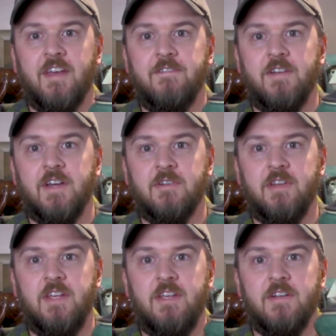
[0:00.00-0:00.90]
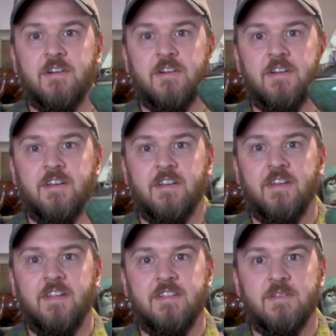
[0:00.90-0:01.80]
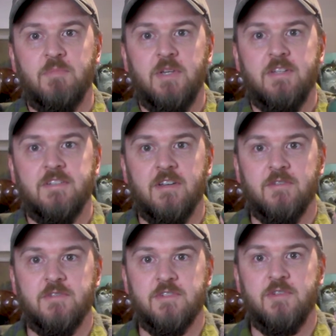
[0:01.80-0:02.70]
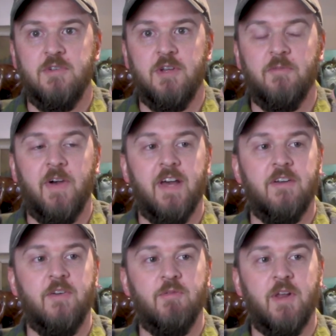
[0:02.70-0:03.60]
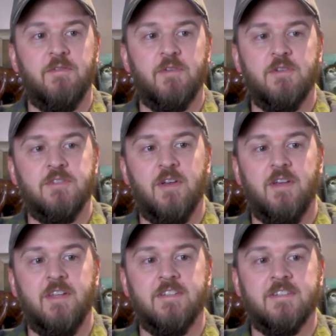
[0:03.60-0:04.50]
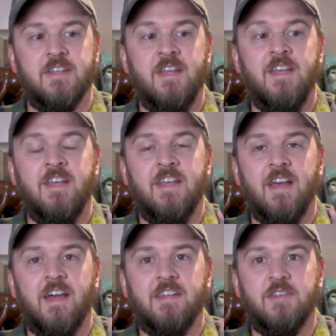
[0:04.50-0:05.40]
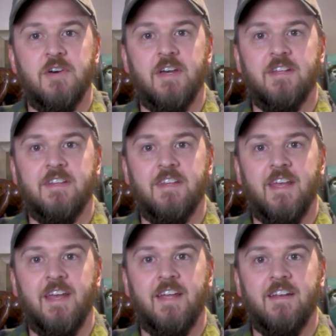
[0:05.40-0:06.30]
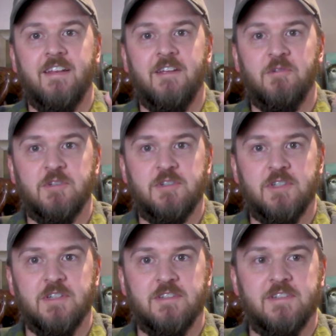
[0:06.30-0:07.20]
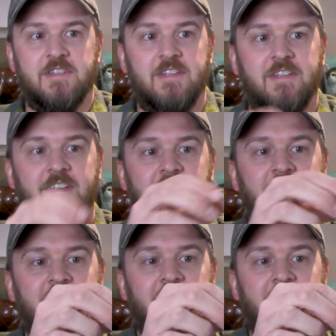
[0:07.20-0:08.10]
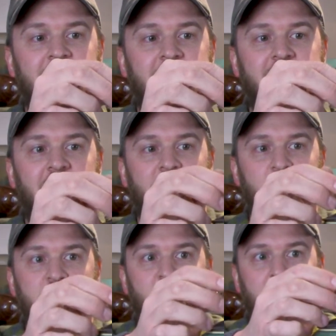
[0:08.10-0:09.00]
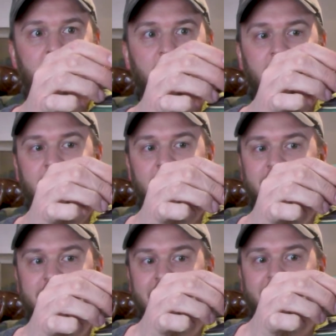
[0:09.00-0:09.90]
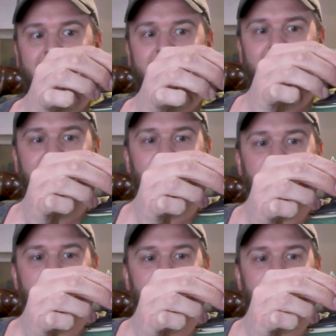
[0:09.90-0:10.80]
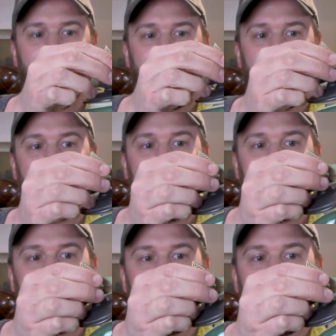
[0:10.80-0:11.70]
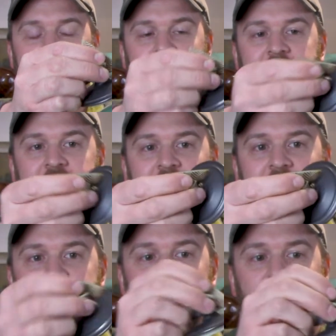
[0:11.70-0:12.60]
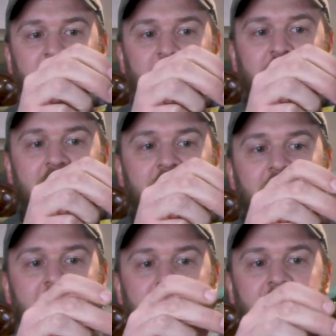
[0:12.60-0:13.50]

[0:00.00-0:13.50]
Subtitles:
I found here is a piece of studio pottery. When I first saw this, I thought that it was just like the top was metal or something, and it was just kind of like something you get at